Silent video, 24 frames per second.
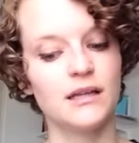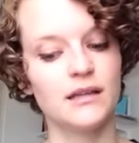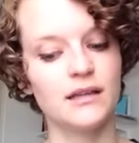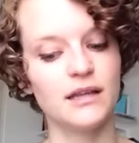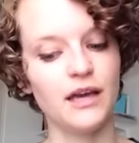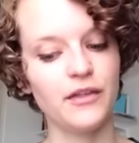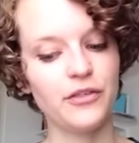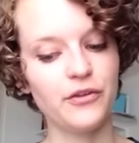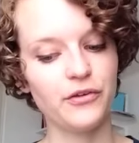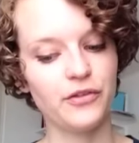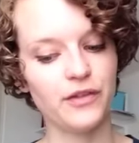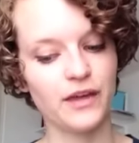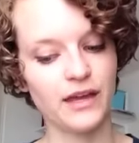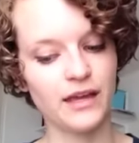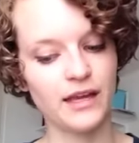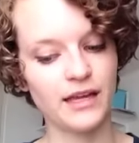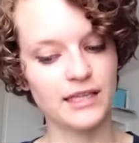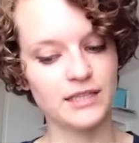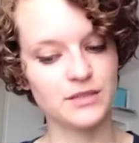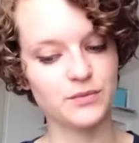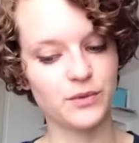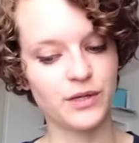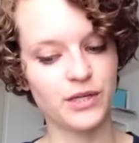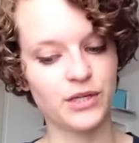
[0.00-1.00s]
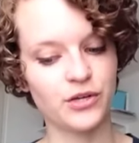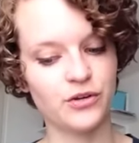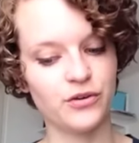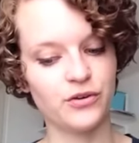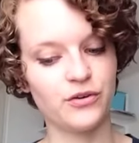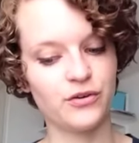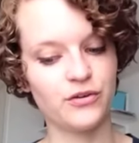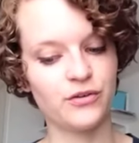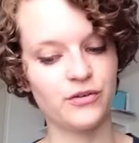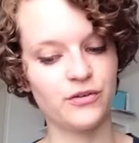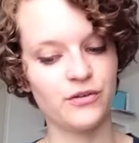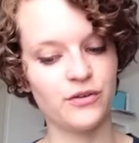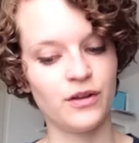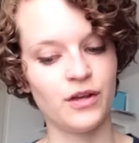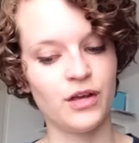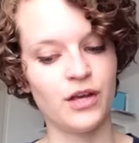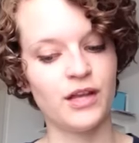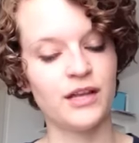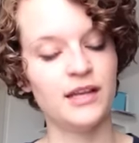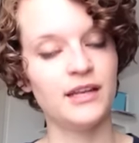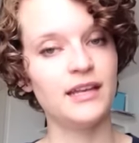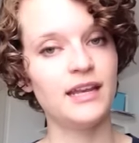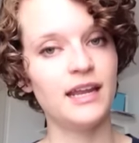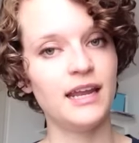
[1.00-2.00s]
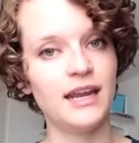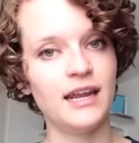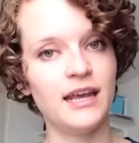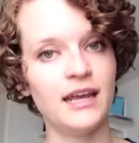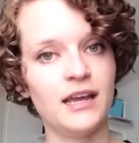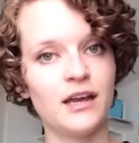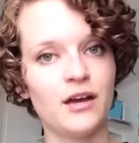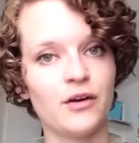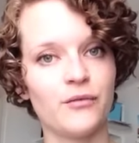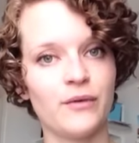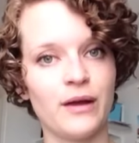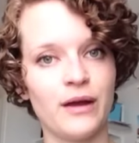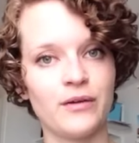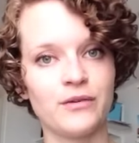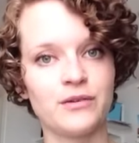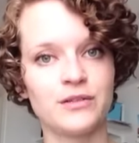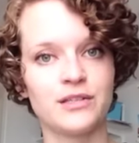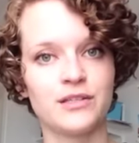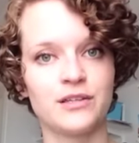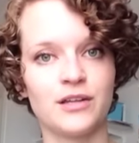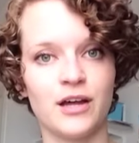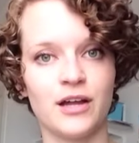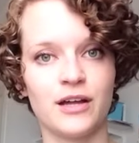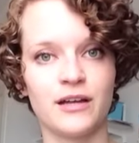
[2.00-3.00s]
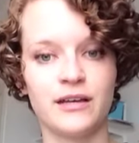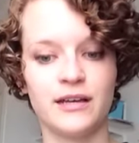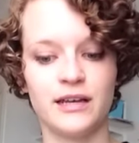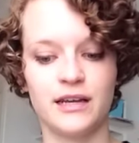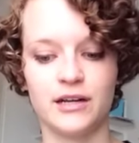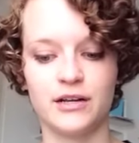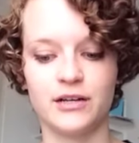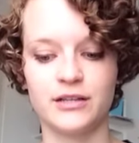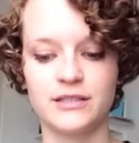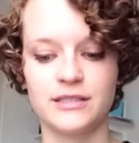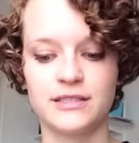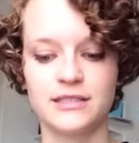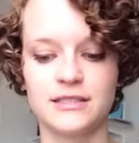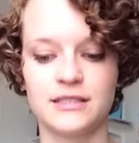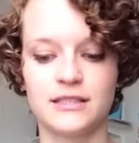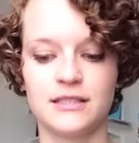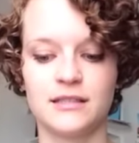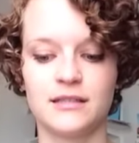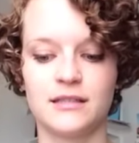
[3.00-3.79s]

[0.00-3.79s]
The other thing is, when you're knitting around non-knitters,